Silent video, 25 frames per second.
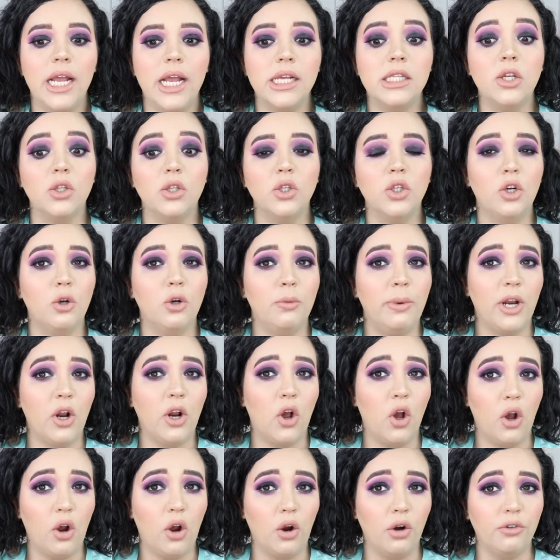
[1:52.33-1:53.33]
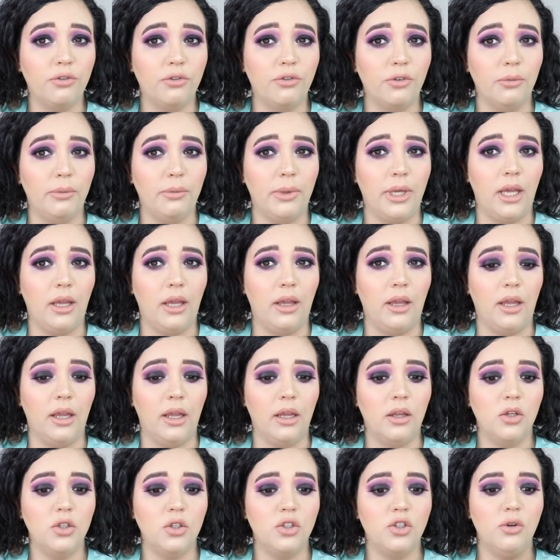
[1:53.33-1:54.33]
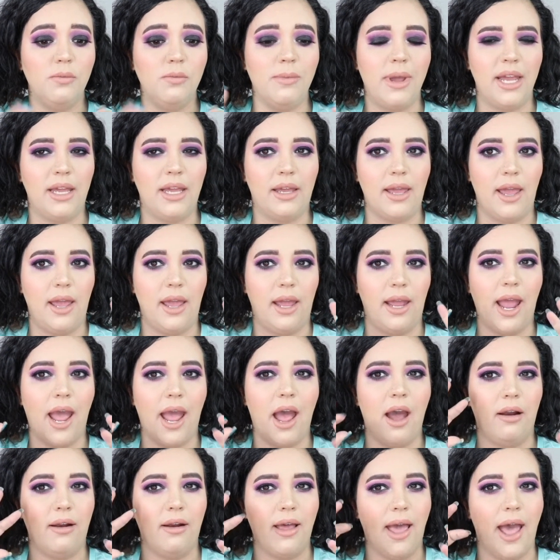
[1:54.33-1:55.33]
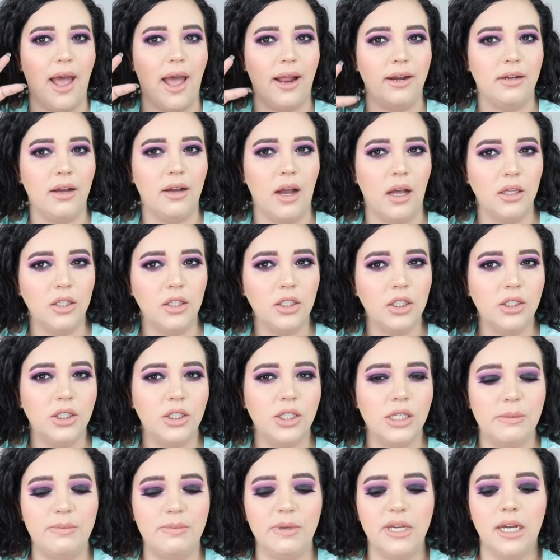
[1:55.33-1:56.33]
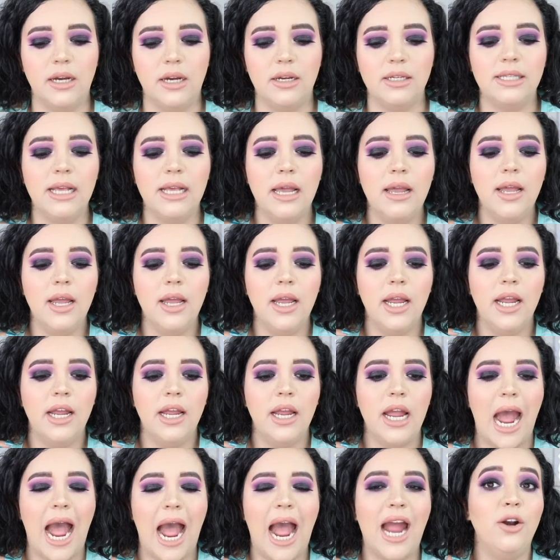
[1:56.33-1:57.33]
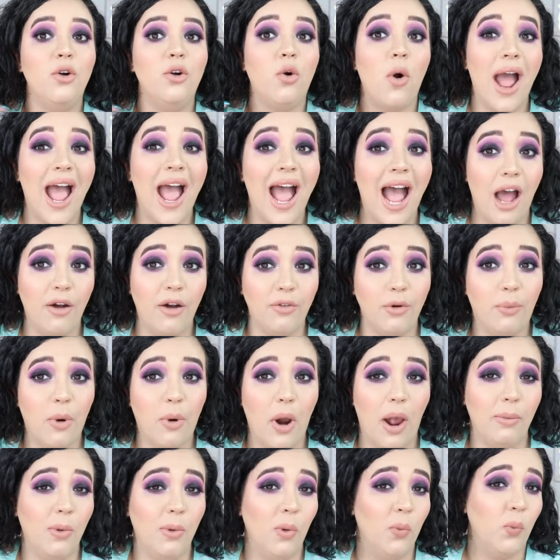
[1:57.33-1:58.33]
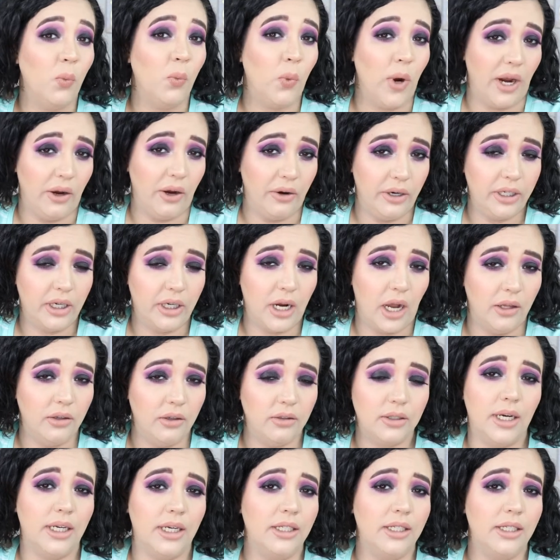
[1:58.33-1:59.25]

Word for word: it's a little bit hard for me to make a how to add color just because I don't have a problem wearing color.